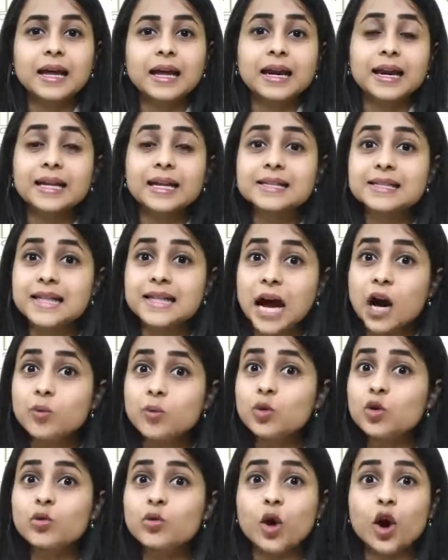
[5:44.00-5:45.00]
Let's now
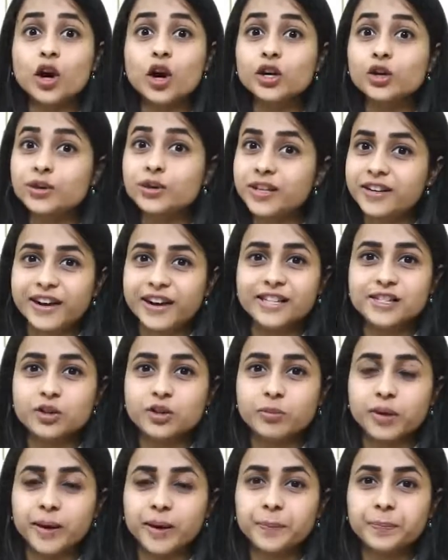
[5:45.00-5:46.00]
move on to the
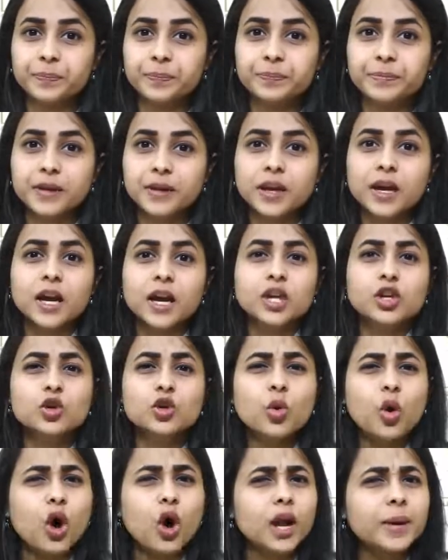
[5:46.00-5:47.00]
resume.
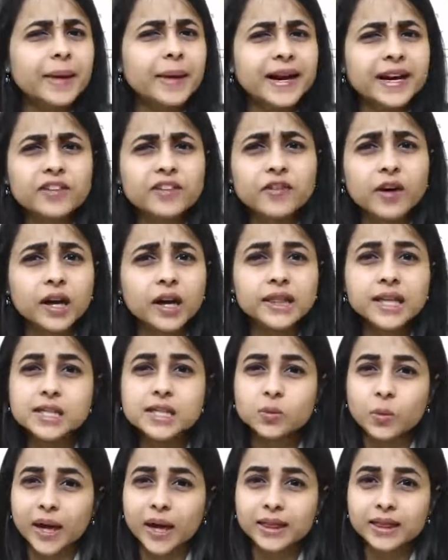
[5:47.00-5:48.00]
You all might have heard
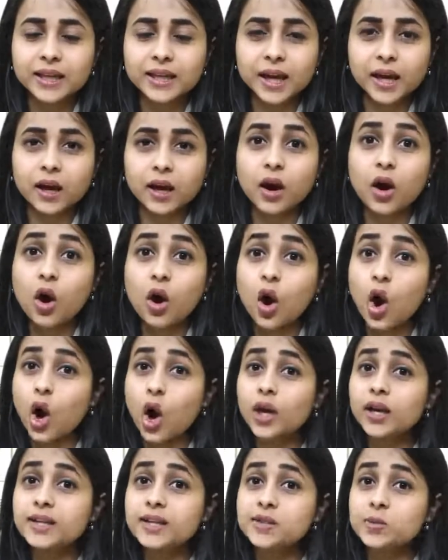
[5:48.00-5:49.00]
this one thing,
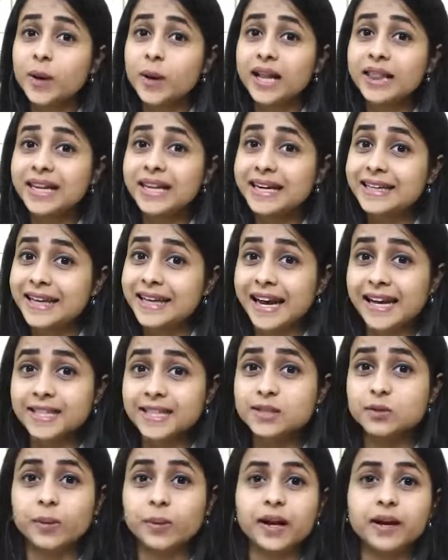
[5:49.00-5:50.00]
all is well that
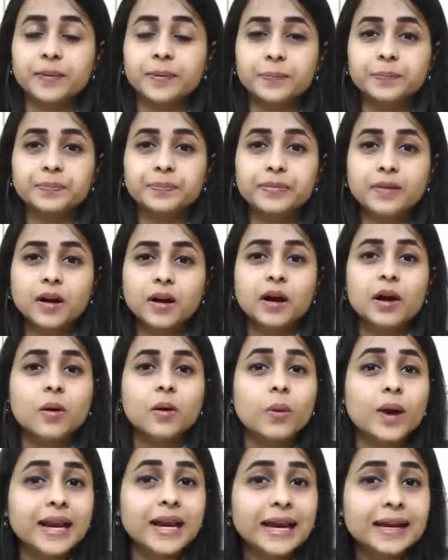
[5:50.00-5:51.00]
ends well.
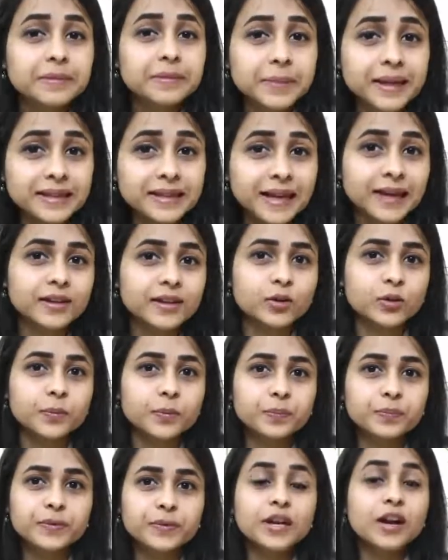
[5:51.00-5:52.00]
Well, let me tell
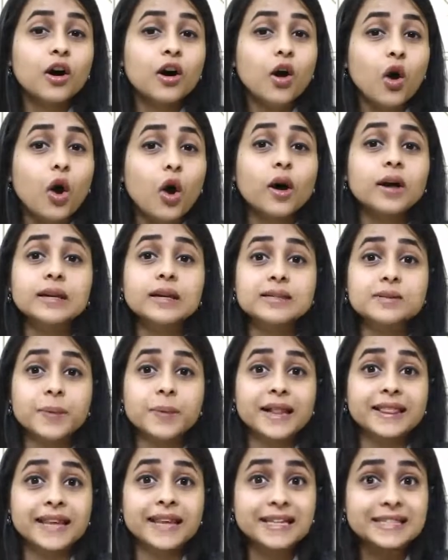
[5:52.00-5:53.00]
you, all is
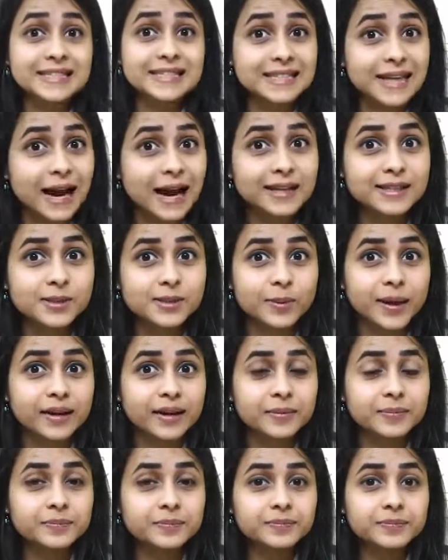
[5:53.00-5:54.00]
well that starts
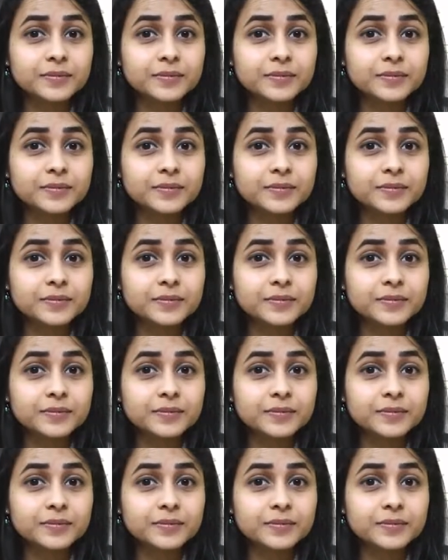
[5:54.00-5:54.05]
well.